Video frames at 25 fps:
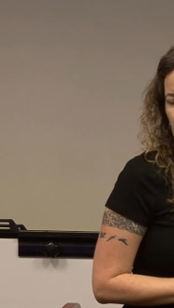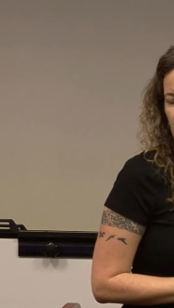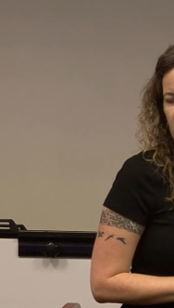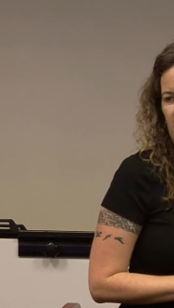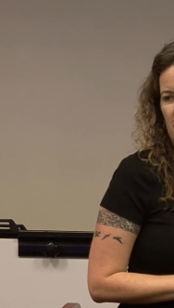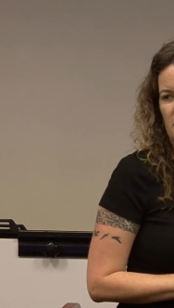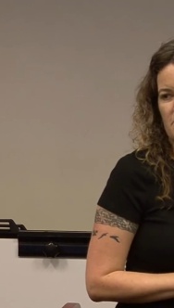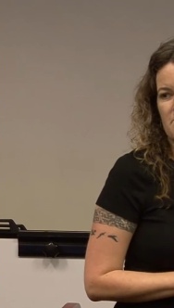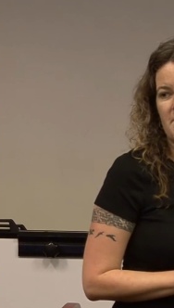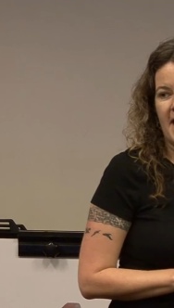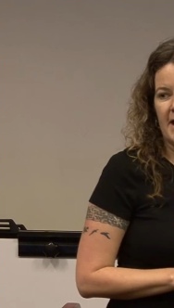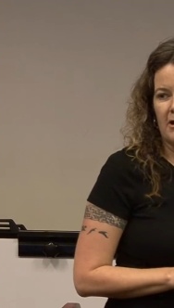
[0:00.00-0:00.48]

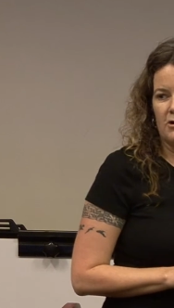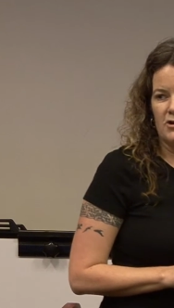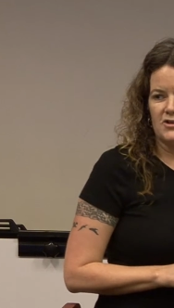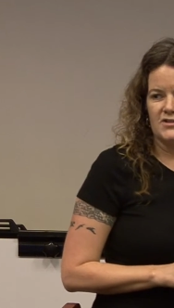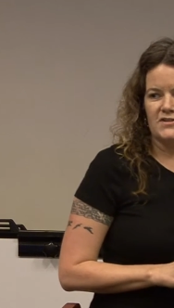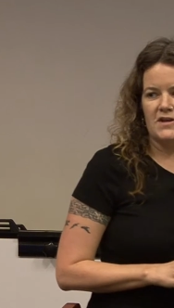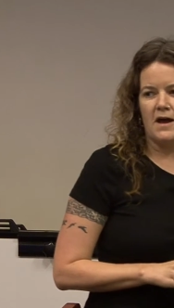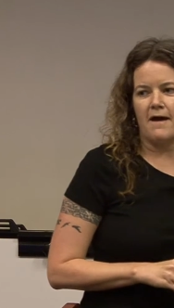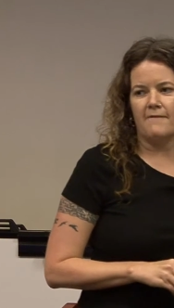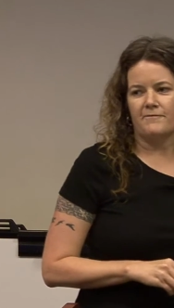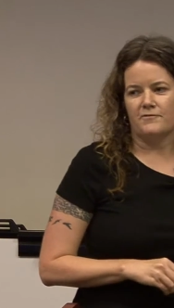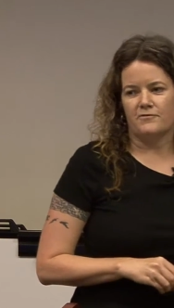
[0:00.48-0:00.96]
from
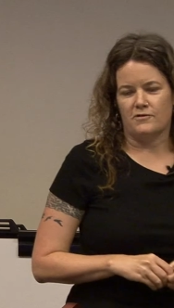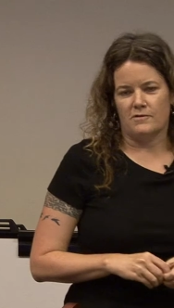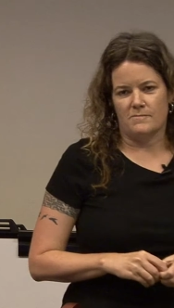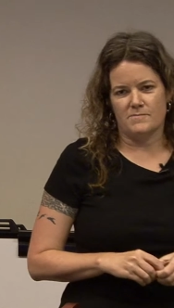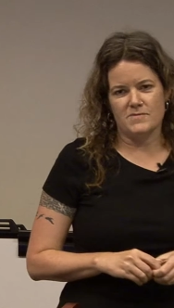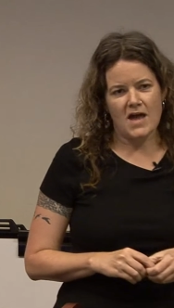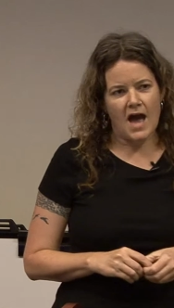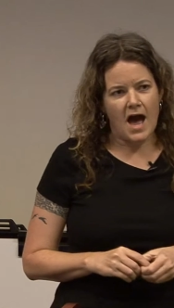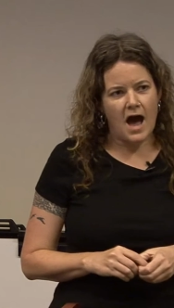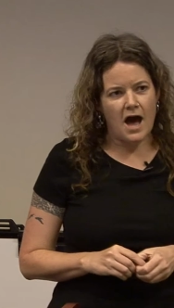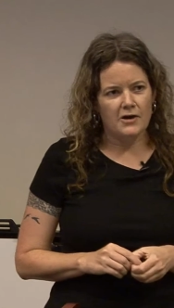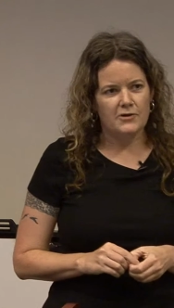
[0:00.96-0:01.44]
Microsoft, from
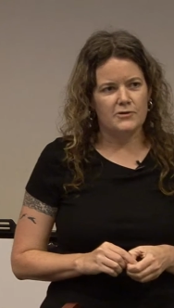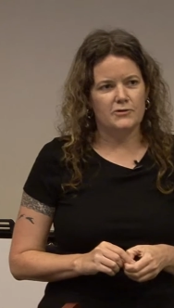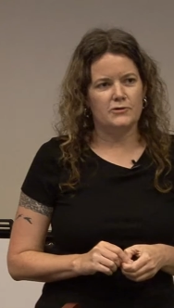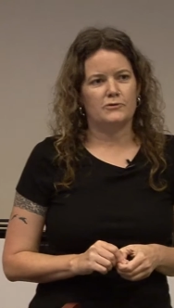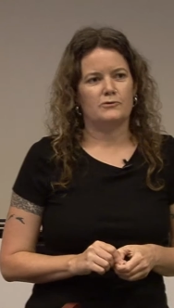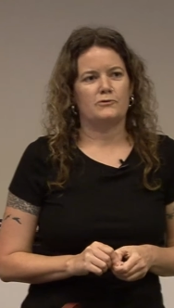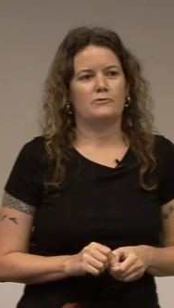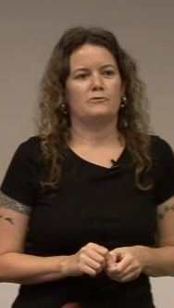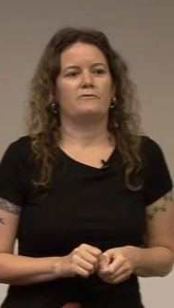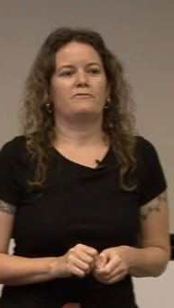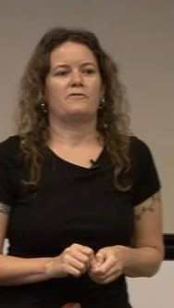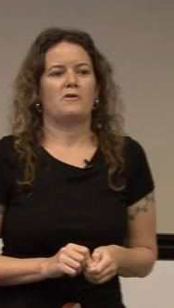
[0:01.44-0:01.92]

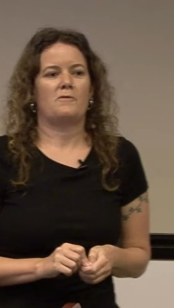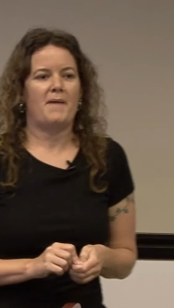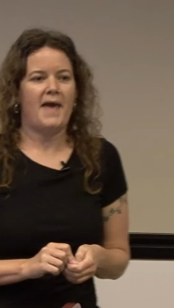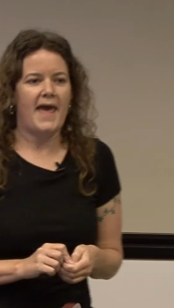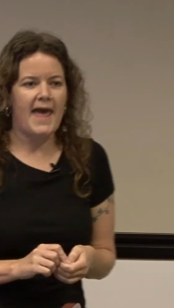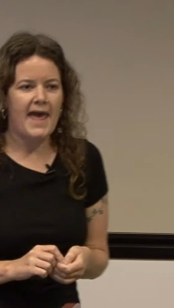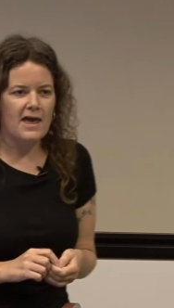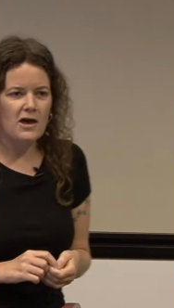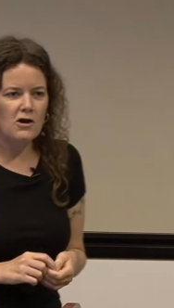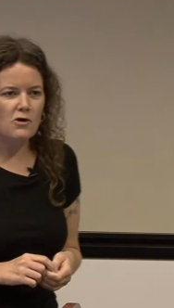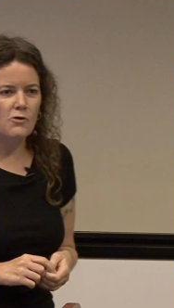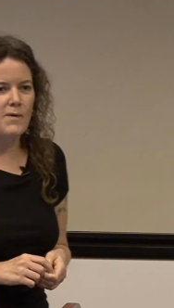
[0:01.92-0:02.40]
Yahoo, from
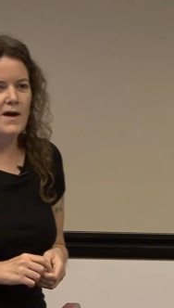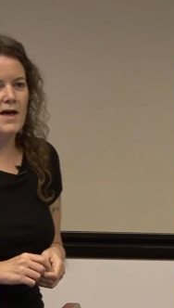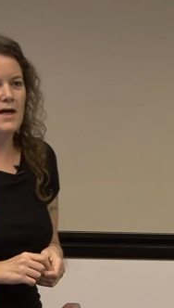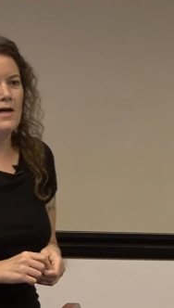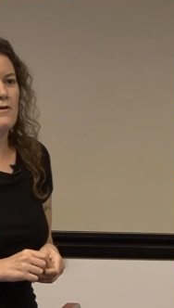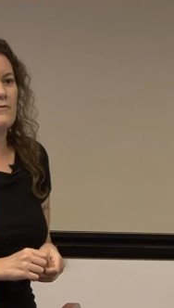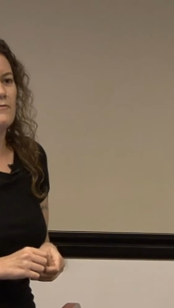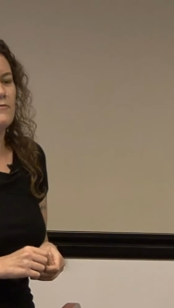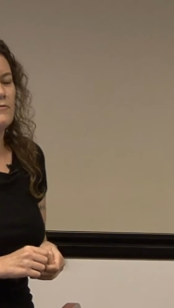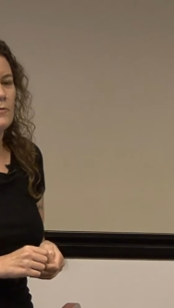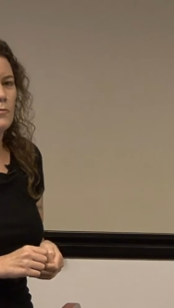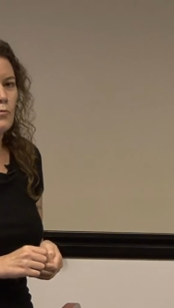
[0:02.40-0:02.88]

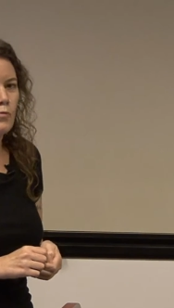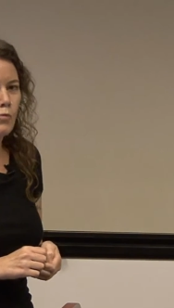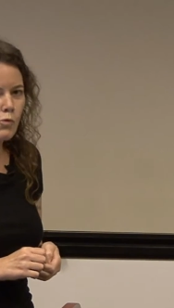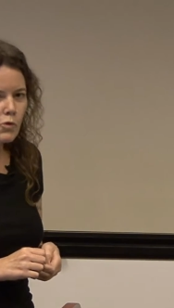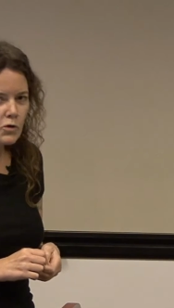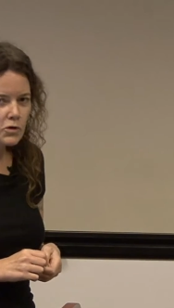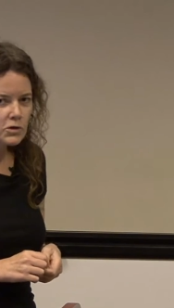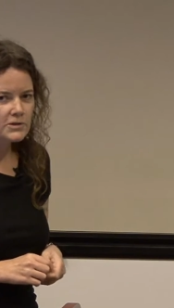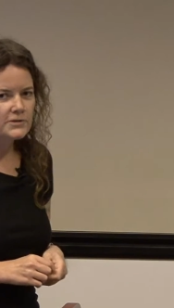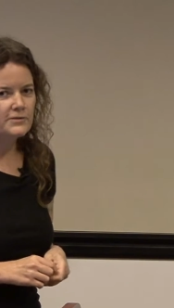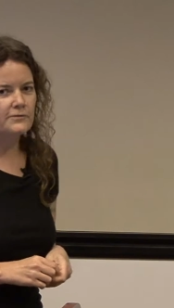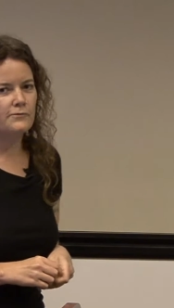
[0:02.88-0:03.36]
AOL, from
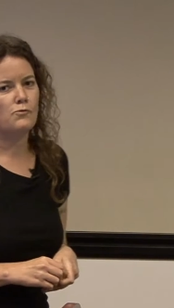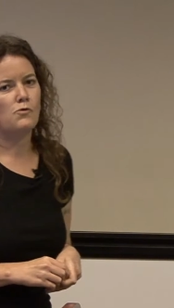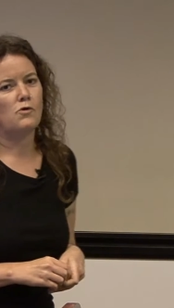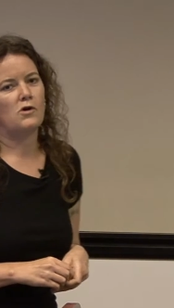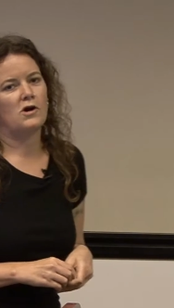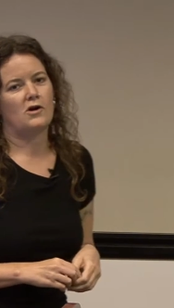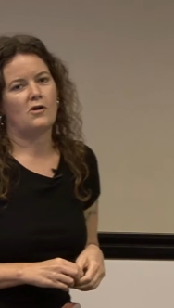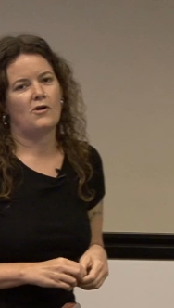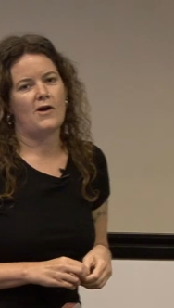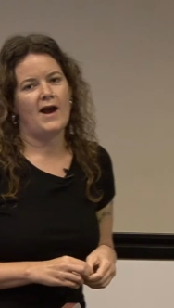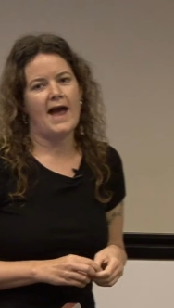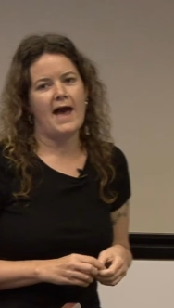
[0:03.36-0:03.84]
World of
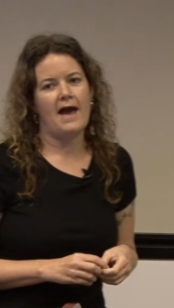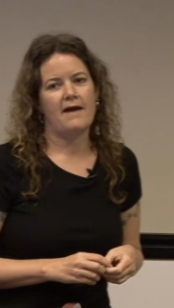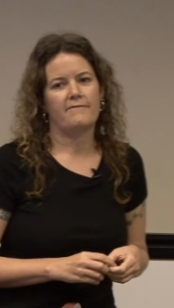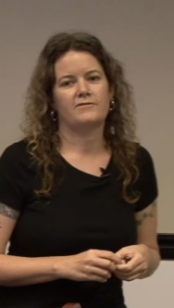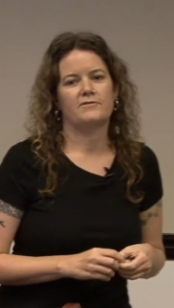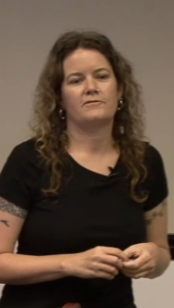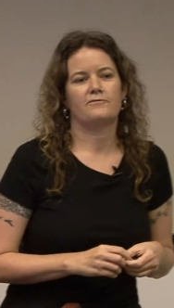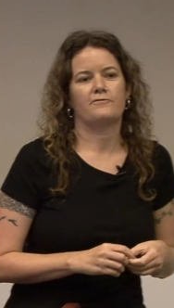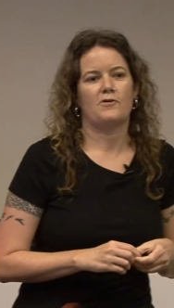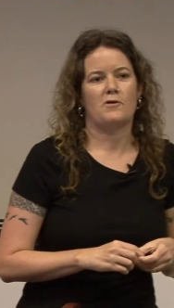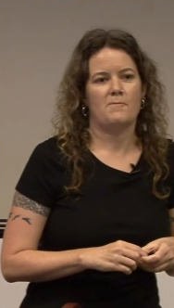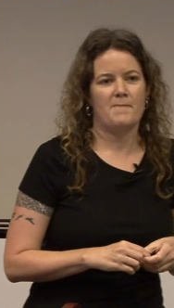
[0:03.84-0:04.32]

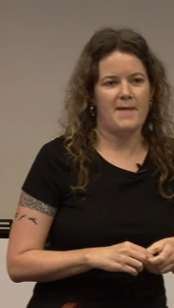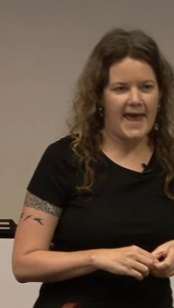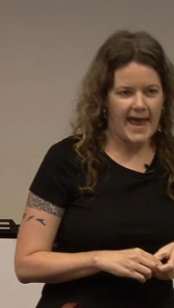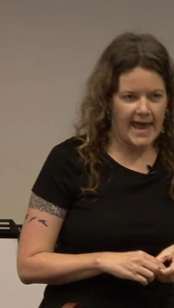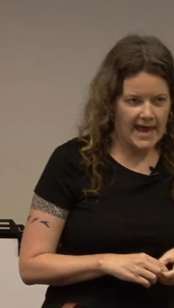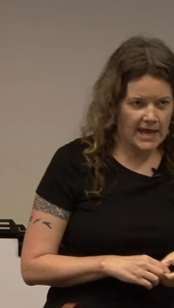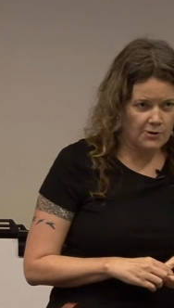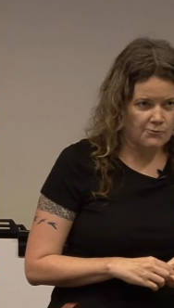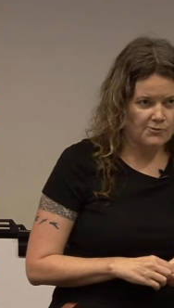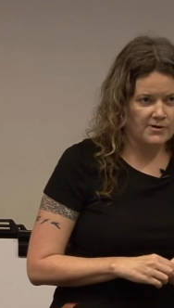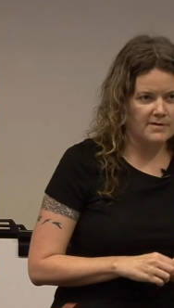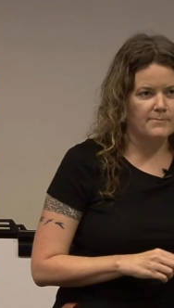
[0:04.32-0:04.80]
Warcraft, from
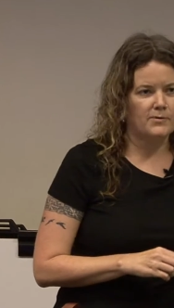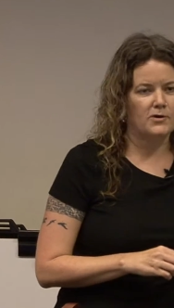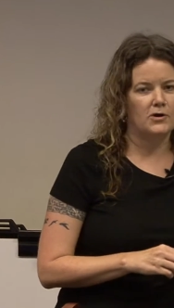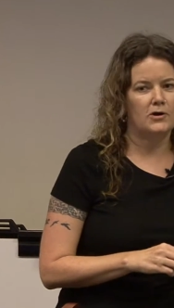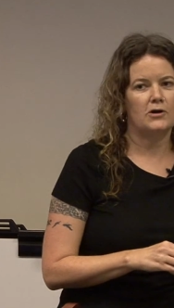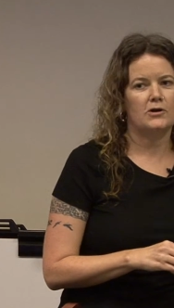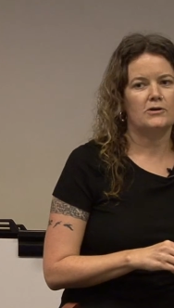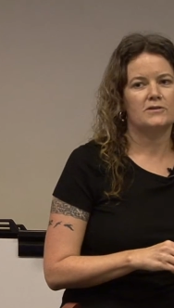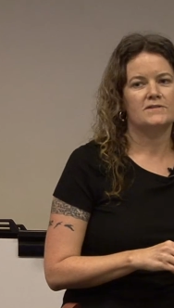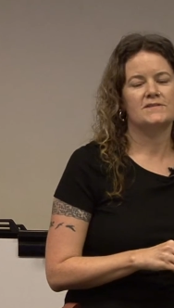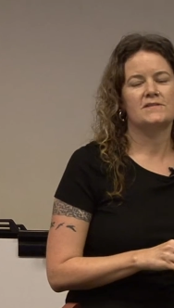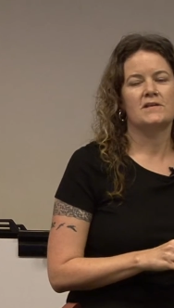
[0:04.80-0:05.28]
Angry
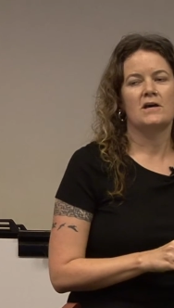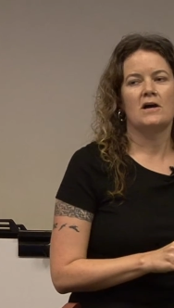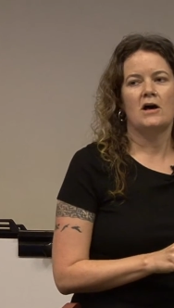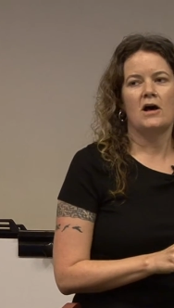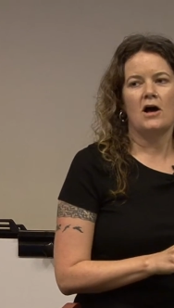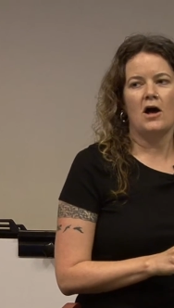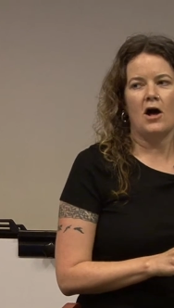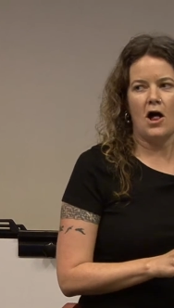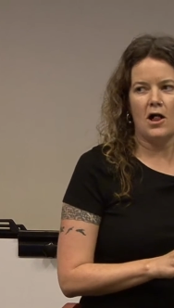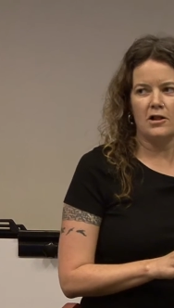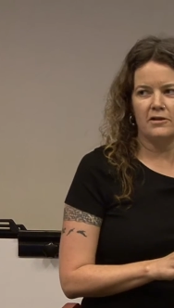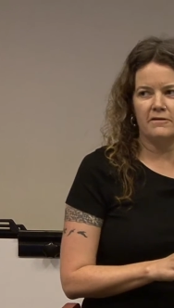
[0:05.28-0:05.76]
Birds,
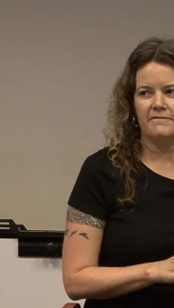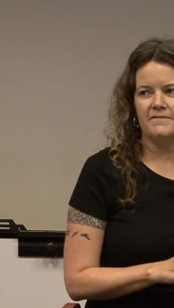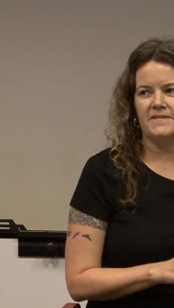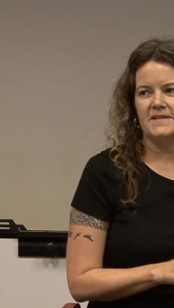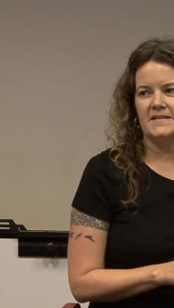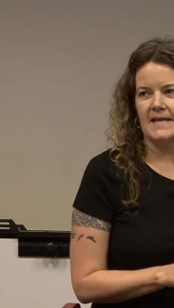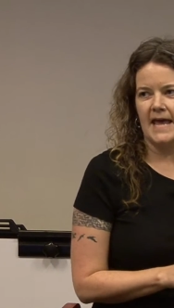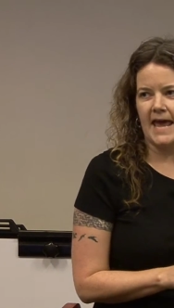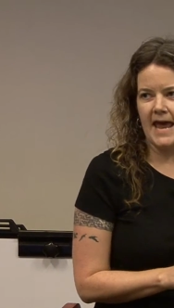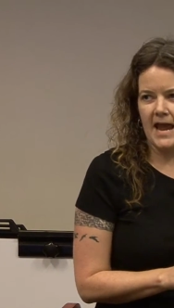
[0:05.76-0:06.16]
all of the